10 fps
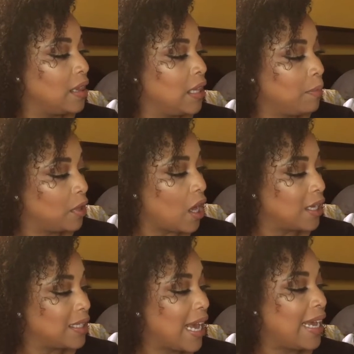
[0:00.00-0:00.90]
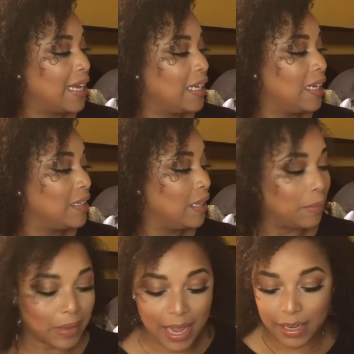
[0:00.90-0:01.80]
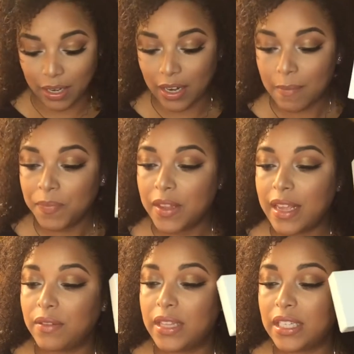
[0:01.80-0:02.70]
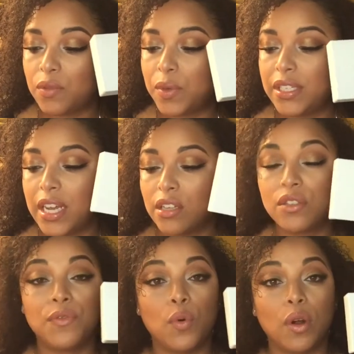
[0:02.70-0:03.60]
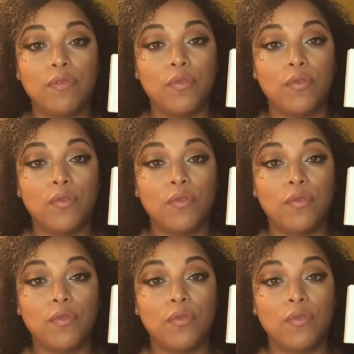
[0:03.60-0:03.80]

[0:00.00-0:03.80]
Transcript: Lip Gloss, and Lip Liner. Now this retails for